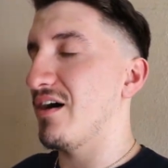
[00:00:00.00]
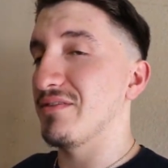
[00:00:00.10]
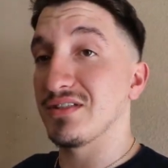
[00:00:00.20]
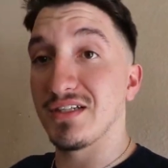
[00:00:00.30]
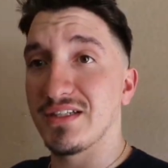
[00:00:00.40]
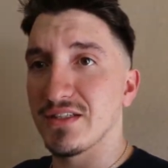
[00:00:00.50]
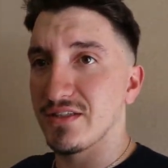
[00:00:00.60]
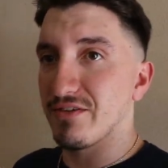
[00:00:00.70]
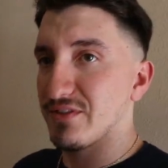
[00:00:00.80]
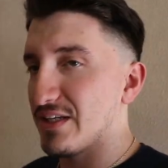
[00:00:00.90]
obviously, because it's
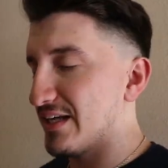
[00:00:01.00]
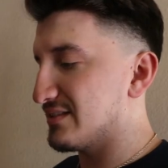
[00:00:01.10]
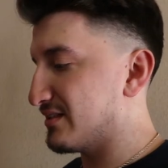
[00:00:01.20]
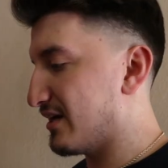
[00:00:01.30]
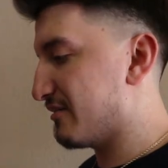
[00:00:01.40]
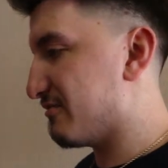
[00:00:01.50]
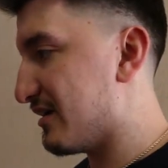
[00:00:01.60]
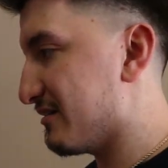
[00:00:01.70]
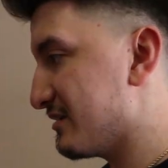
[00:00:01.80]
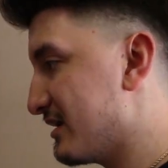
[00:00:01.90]
different than the
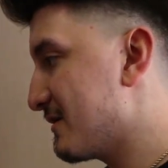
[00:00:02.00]
SN95.